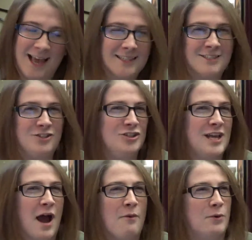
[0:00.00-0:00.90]
that's
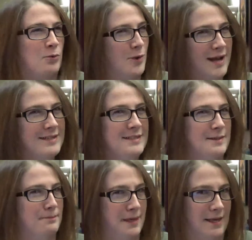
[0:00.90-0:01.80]
just how it read
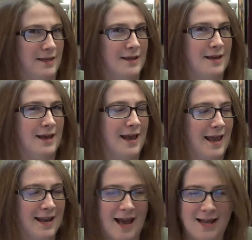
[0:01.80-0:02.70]
to me.
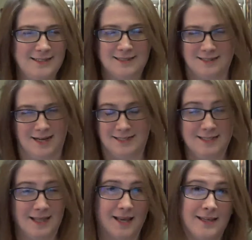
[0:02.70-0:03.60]
And I
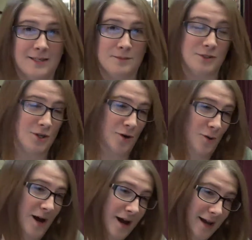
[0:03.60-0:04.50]
didn't like him,
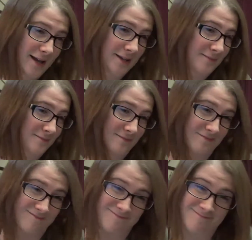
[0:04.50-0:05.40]
so I
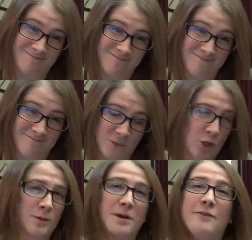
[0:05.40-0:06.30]

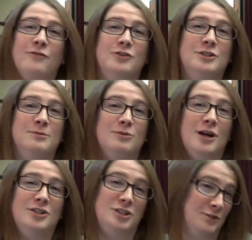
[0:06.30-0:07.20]
took my first
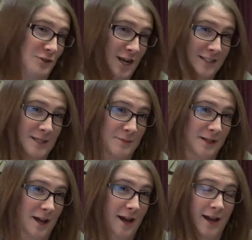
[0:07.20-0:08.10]
impressions of
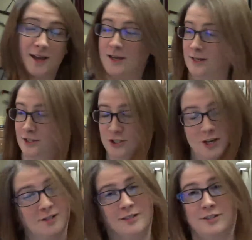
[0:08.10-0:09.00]
JackSepticEye,
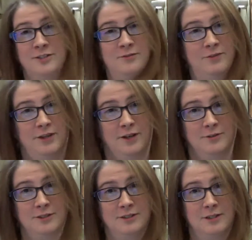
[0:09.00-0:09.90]
chucked his
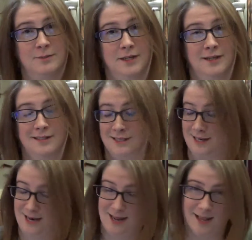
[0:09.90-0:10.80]
videos into the bin, and
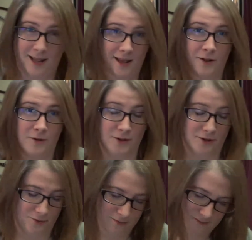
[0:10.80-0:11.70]
said, hell
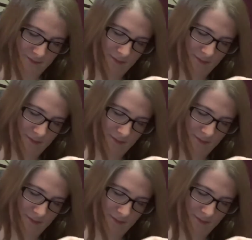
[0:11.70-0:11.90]
no.